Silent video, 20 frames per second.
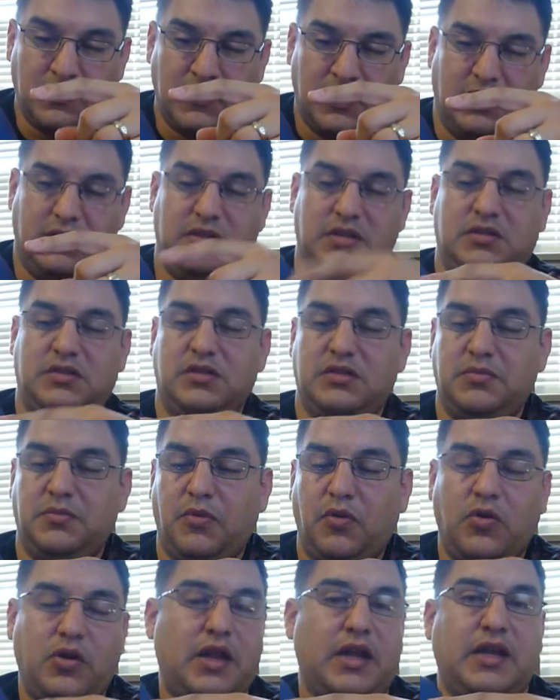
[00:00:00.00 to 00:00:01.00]
This is
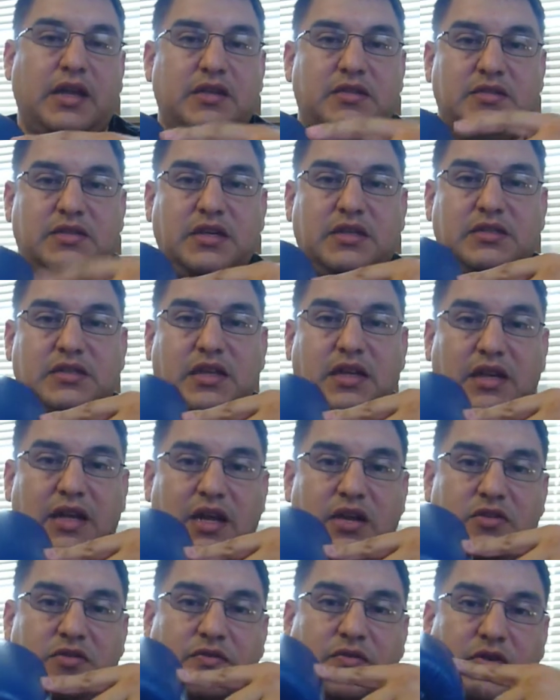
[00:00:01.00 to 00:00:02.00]
more like a
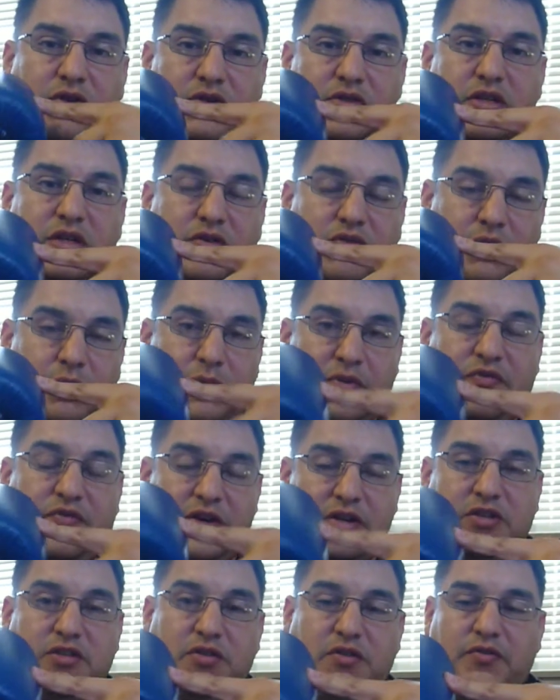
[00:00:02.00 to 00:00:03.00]
16-ounce version of a
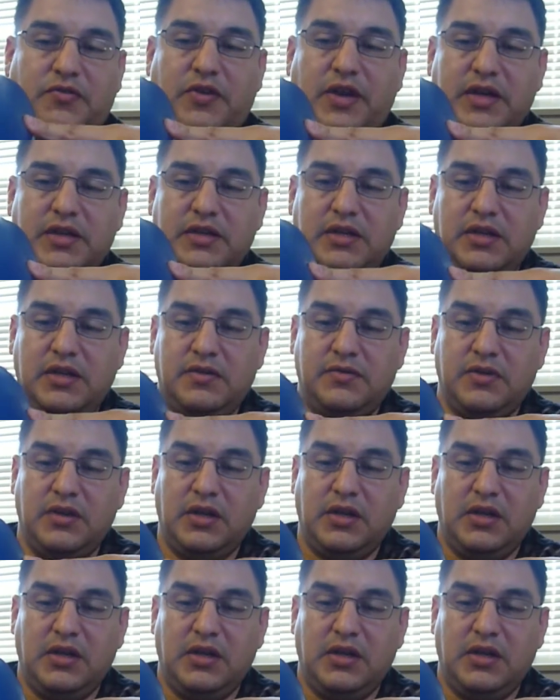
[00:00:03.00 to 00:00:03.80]
professional fight glove,